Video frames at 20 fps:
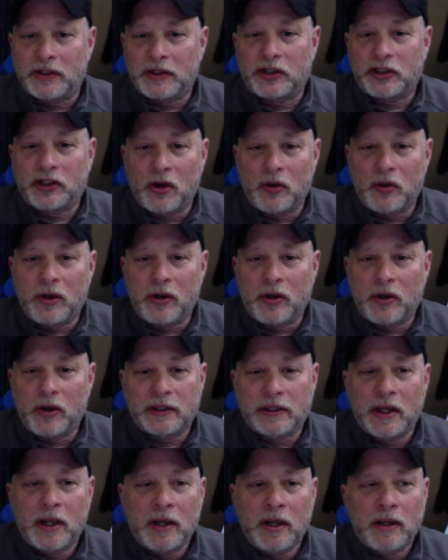It showed
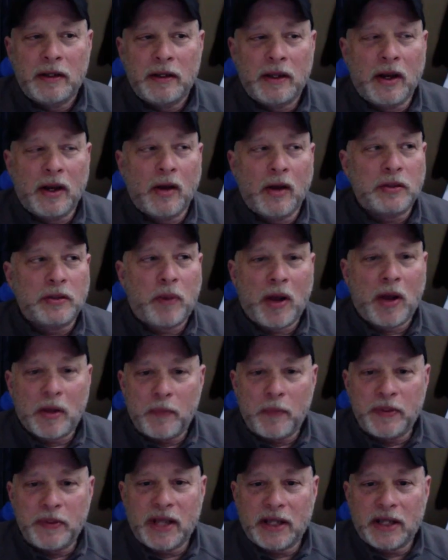his
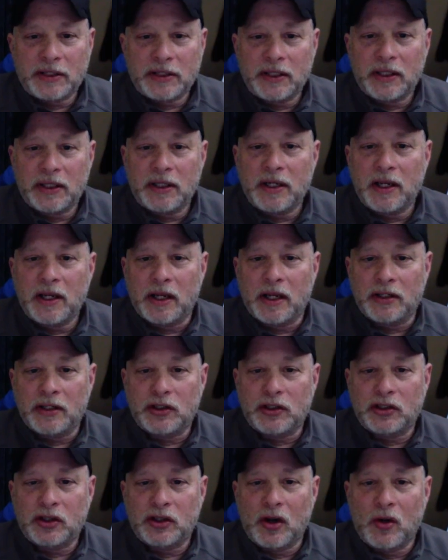puck possession.
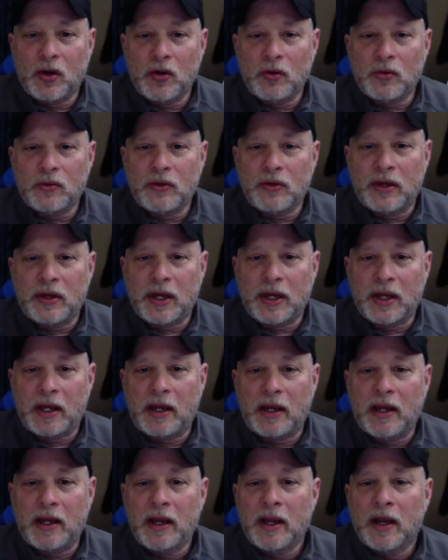It showed
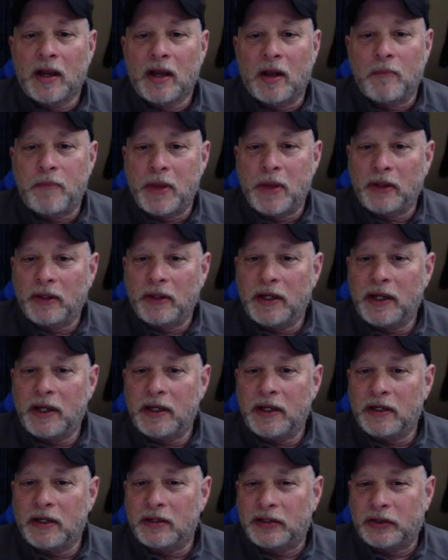the
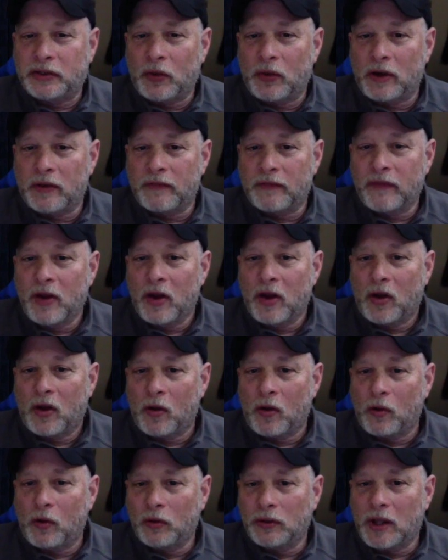ability to sort of
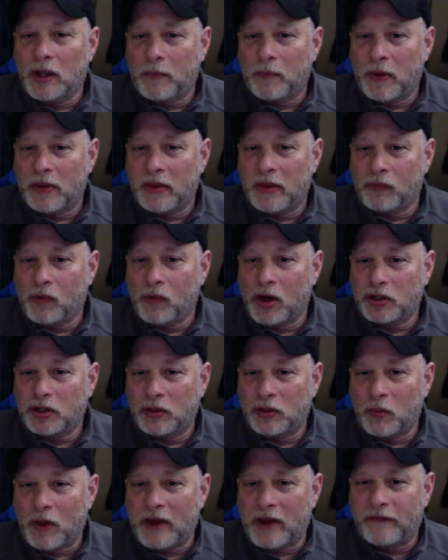hold up on the
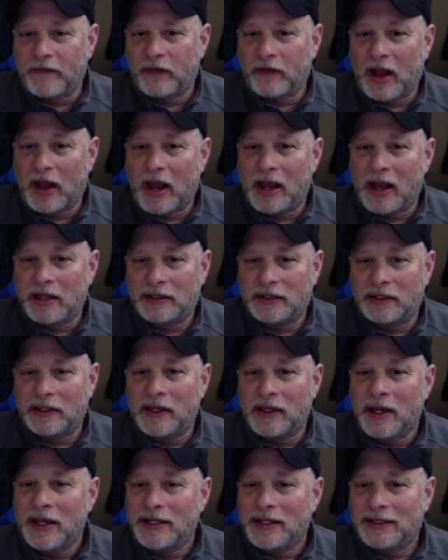rush and wait for guys
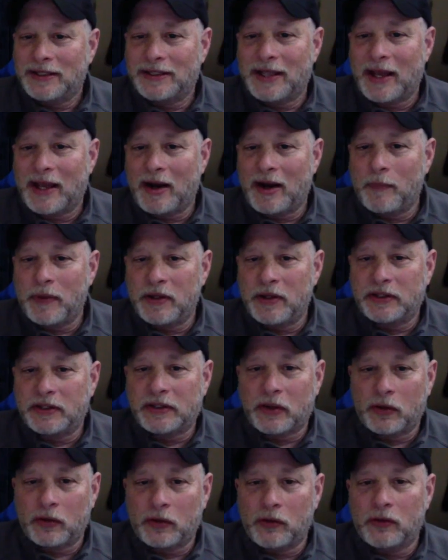to set up. He
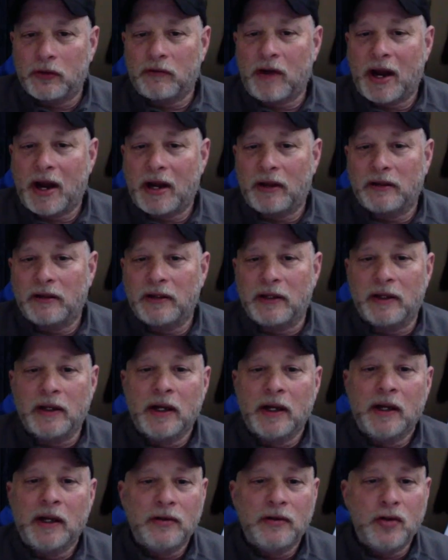circled around
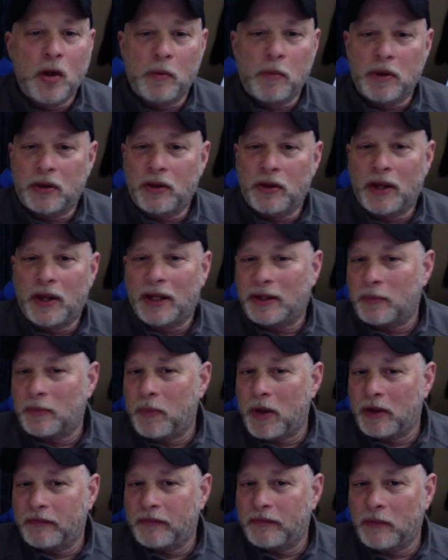and nobody could get the
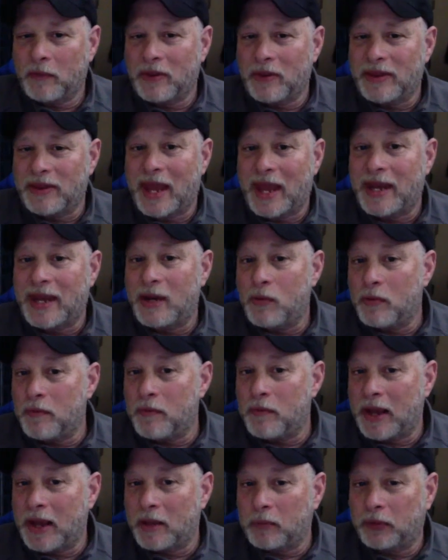puck from him, and then he would
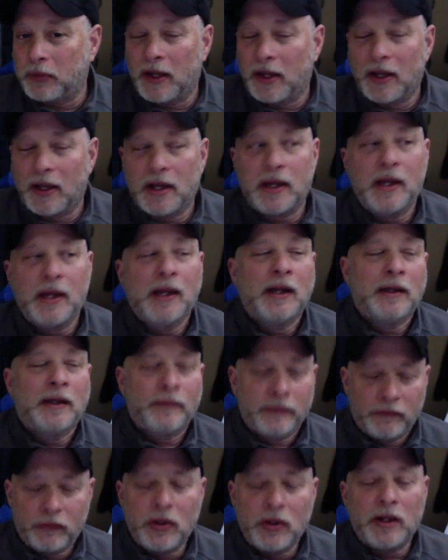make a play.
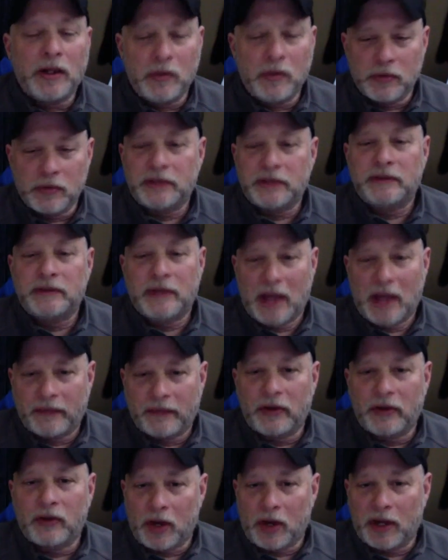Really was
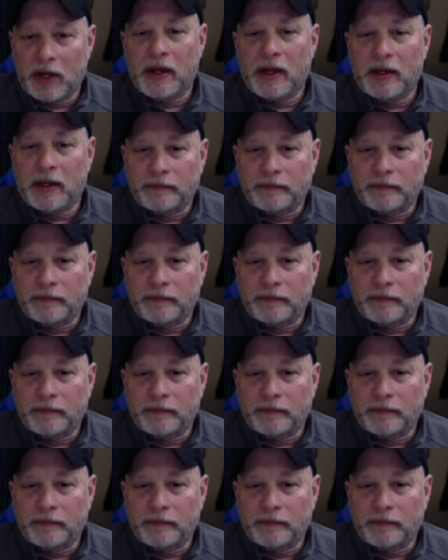having a great game.